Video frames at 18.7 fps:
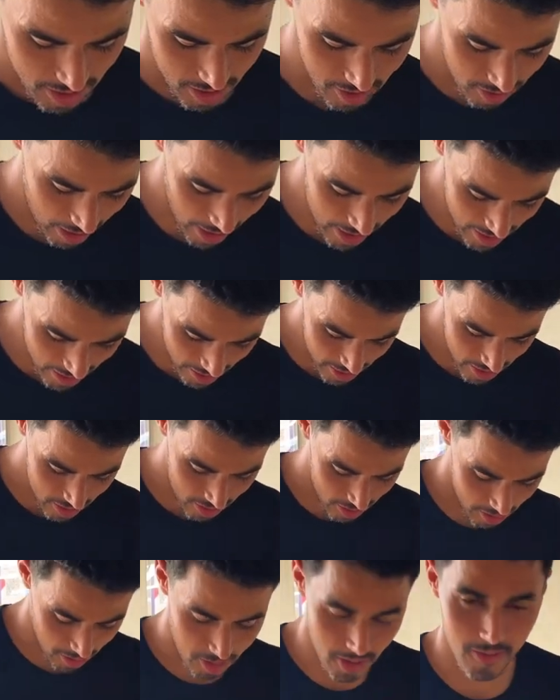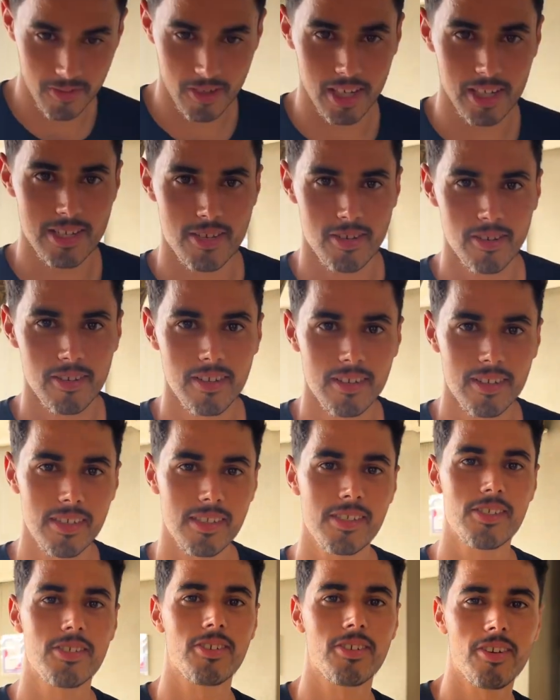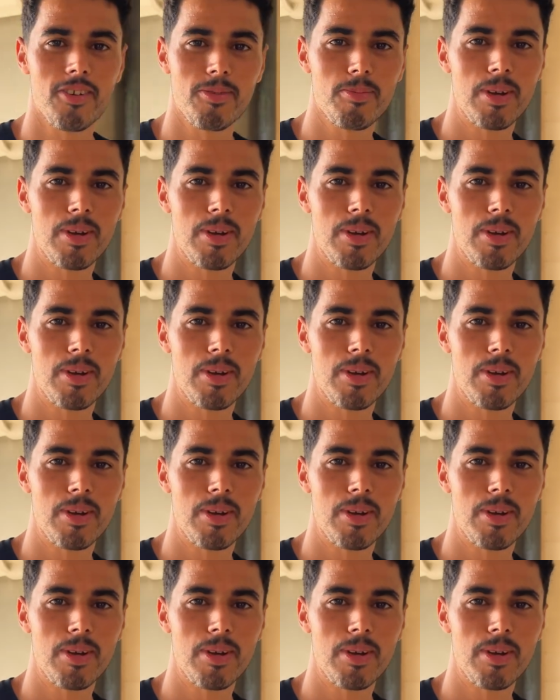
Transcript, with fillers: So guys, I need to recover also. I need to cover